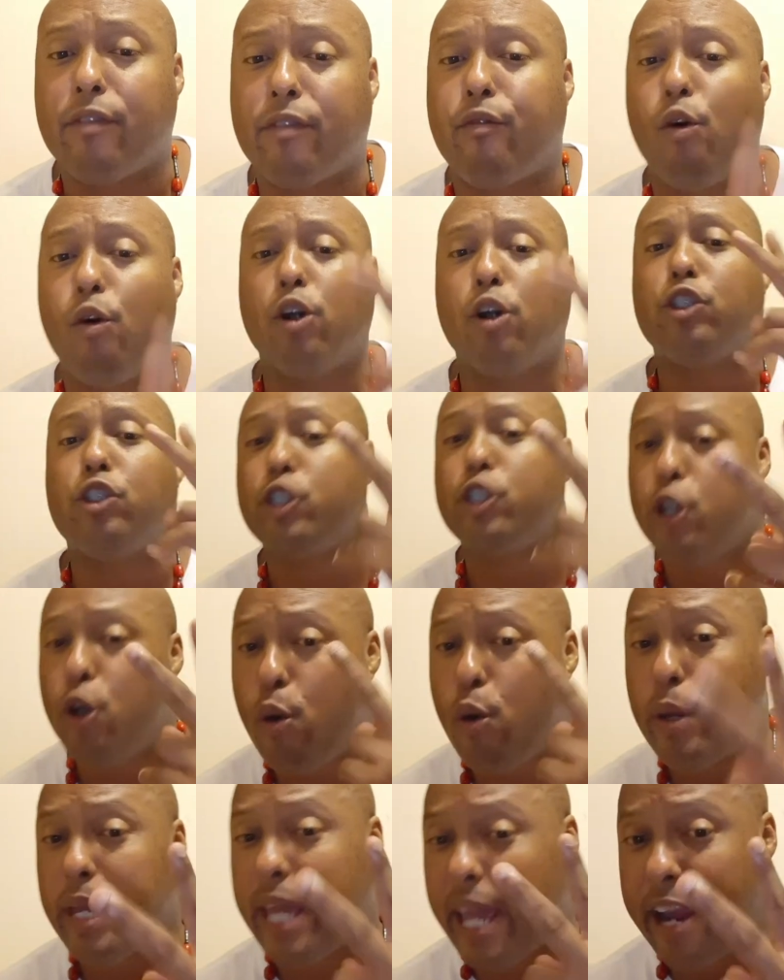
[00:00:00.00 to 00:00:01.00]
for
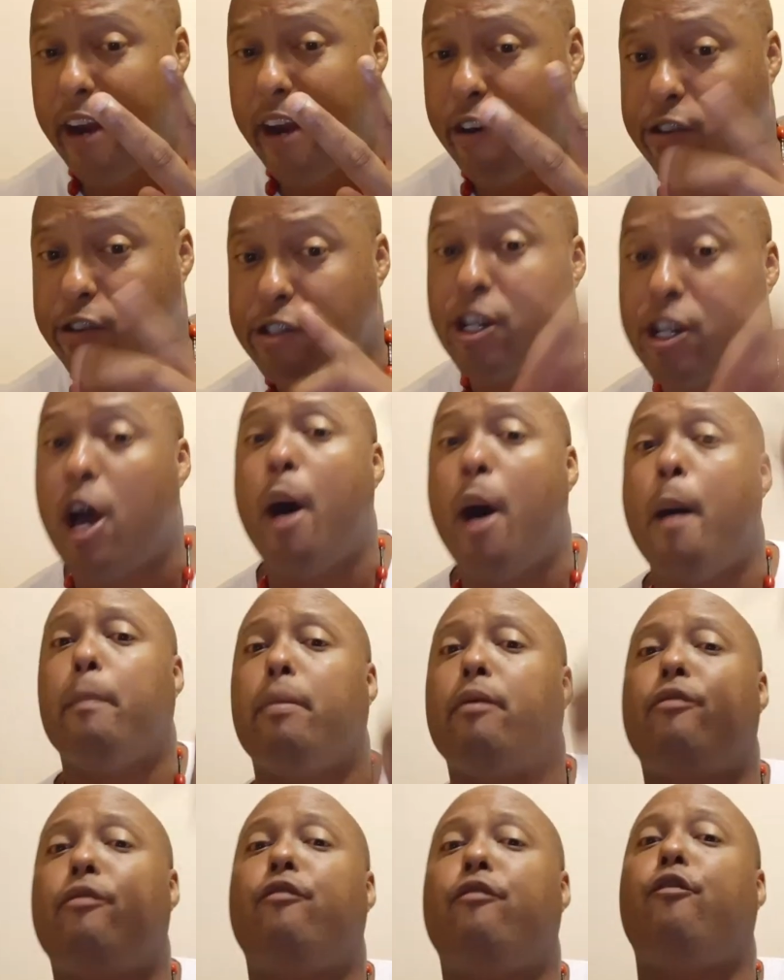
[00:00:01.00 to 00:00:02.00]
2 years
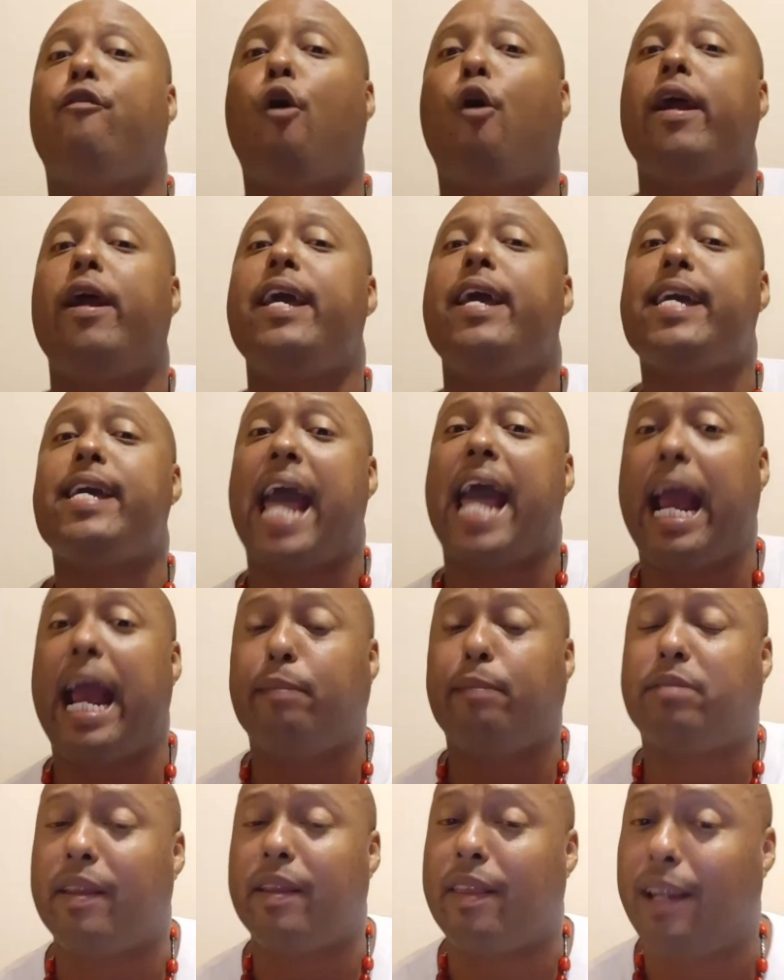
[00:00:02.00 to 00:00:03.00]
before he
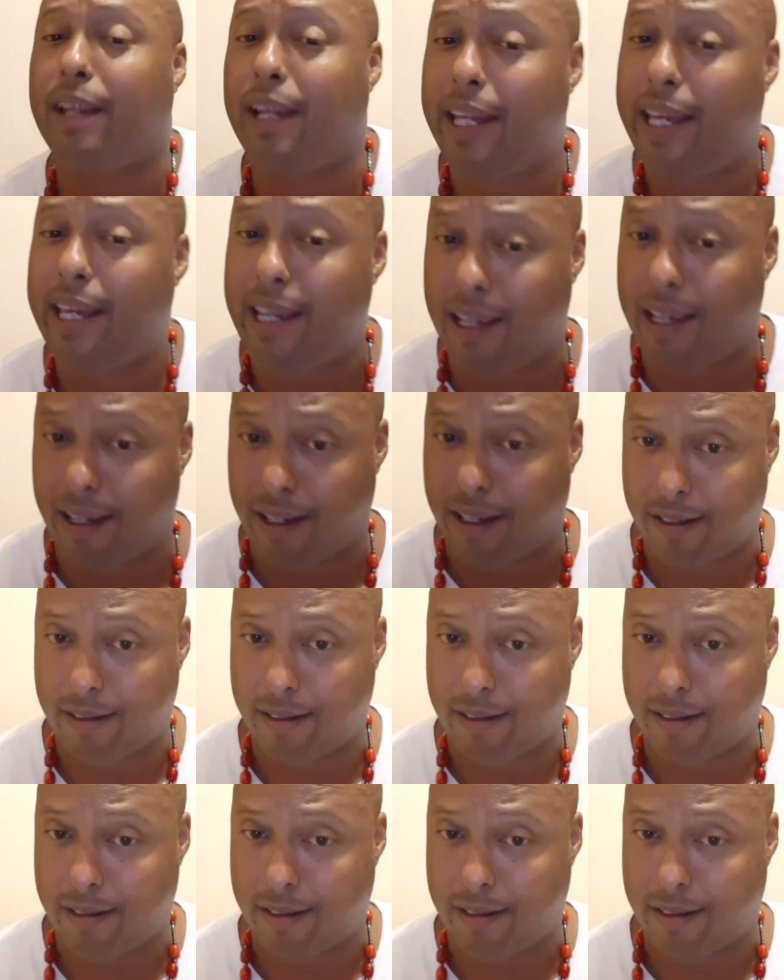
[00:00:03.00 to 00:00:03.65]
came to the league.